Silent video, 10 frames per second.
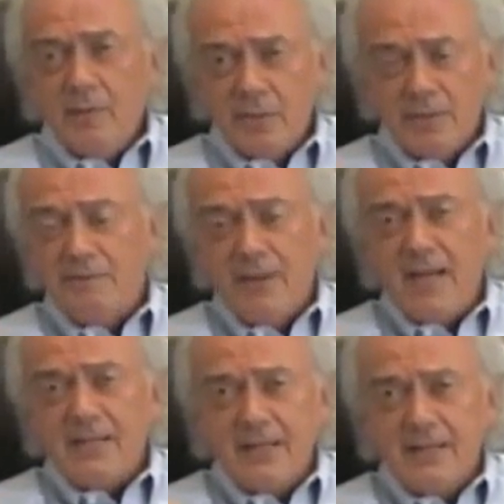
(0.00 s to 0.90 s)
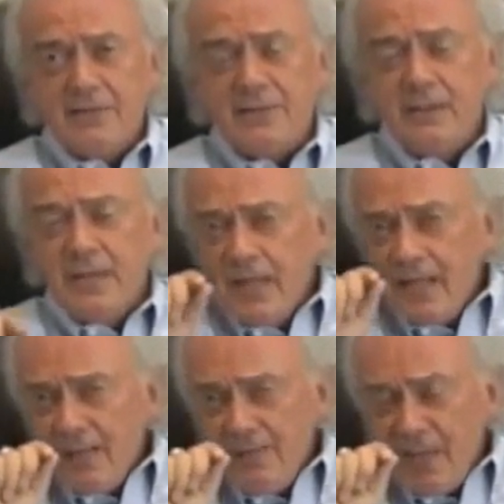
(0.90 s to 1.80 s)
But the fact is,
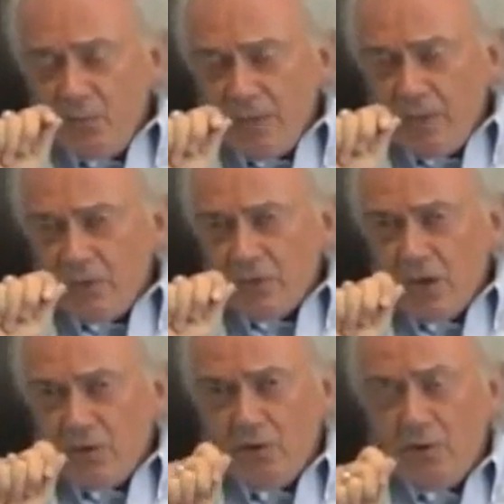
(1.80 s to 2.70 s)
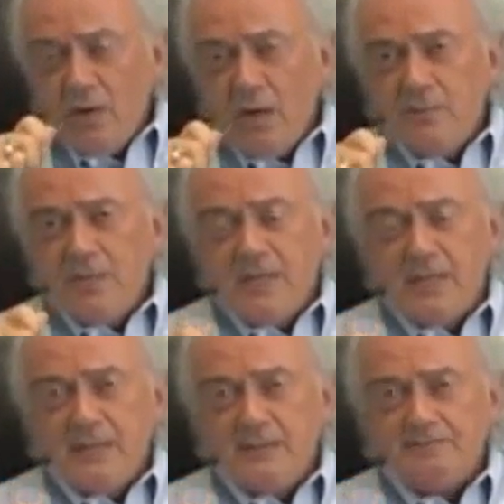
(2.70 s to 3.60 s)
then when you start turning up the
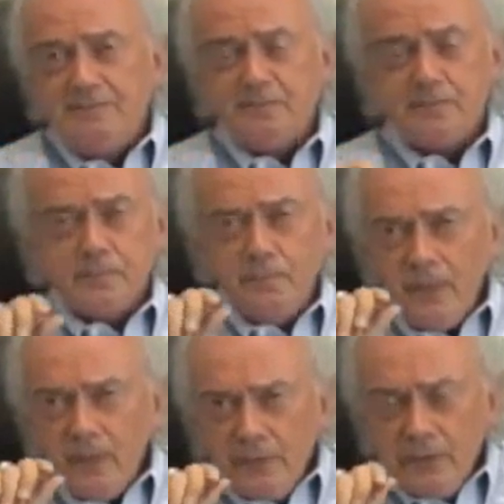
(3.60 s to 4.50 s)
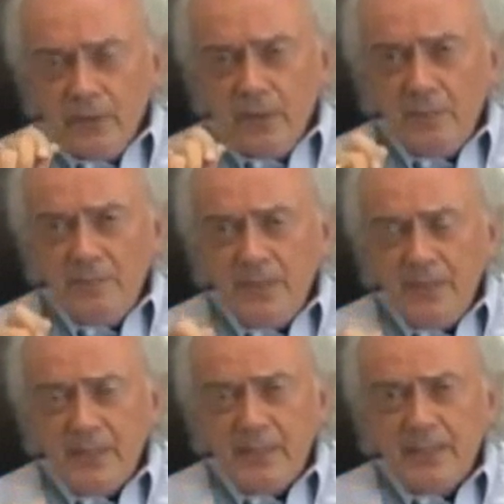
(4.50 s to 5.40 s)
heat, turning up the
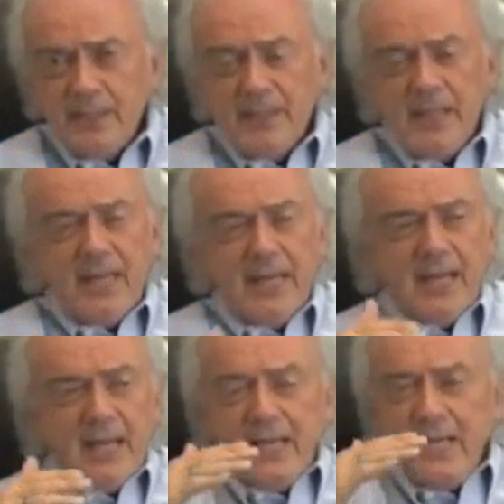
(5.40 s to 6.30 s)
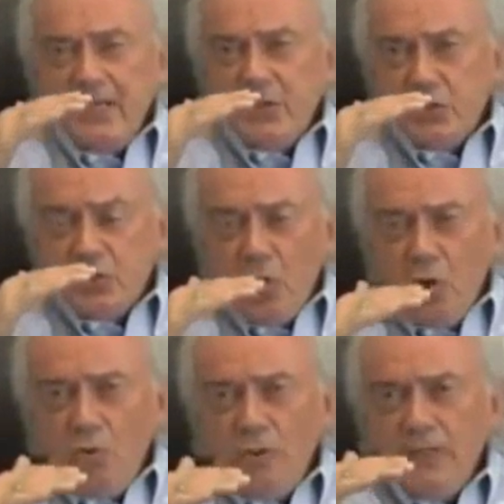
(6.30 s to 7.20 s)
heat, he
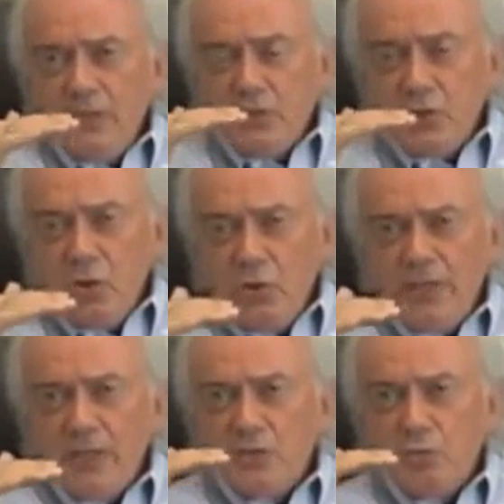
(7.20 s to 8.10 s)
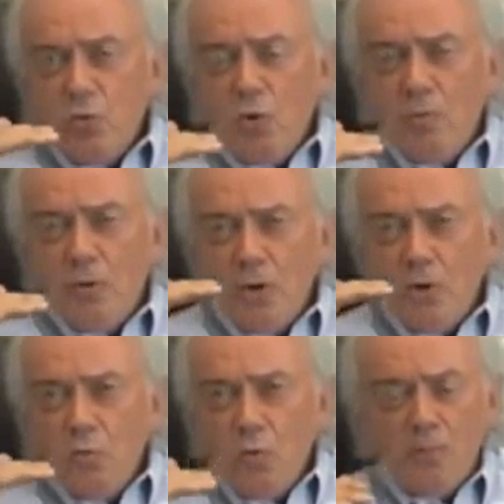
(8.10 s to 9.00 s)
slowly, slowly gets warmer
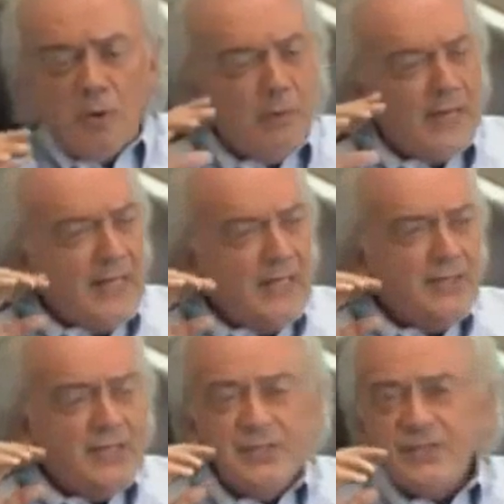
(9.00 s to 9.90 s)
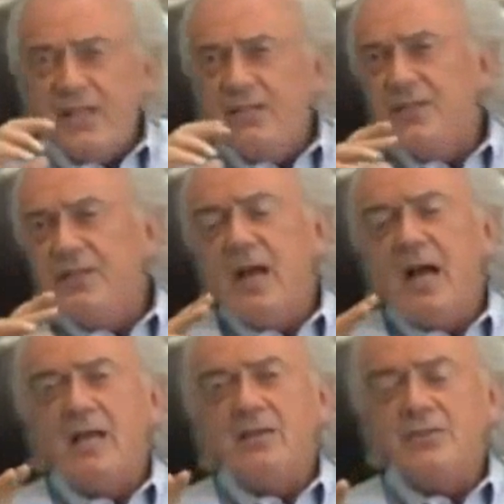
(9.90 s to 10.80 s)
and warmer, but he's
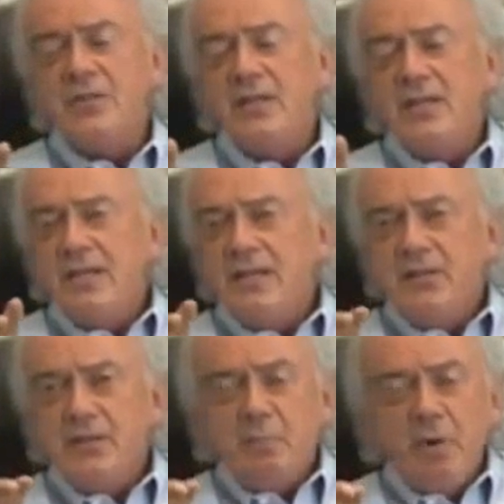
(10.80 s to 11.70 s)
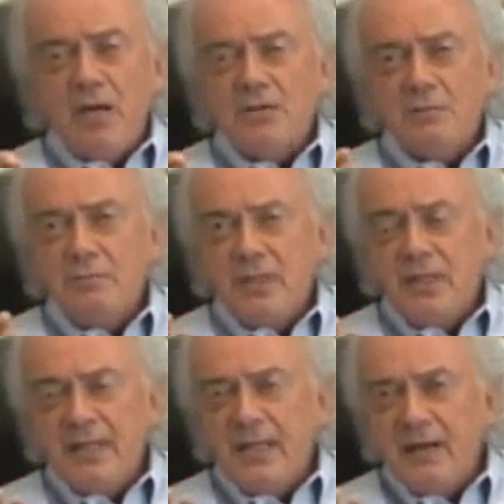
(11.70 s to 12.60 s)
desensitized to the
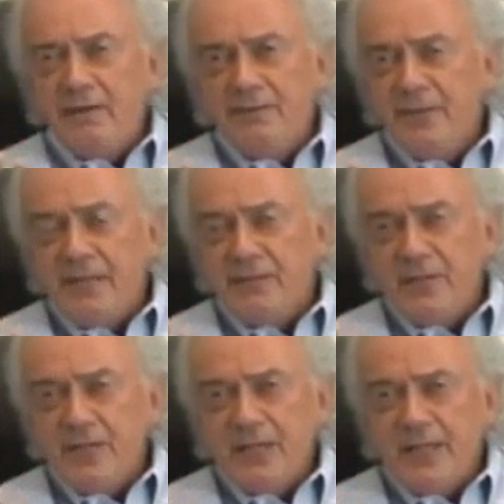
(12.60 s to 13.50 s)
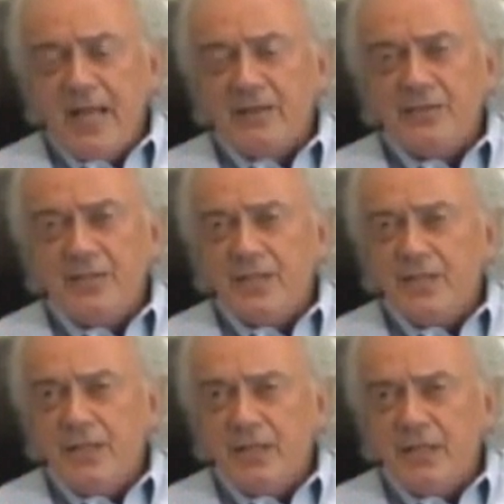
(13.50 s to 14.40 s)
possibility of things getting nasty
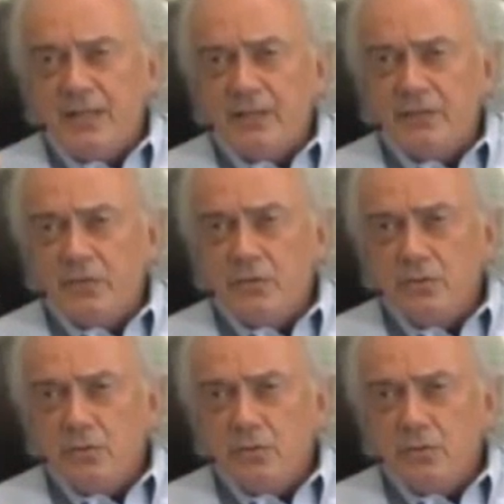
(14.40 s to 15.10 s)
until he's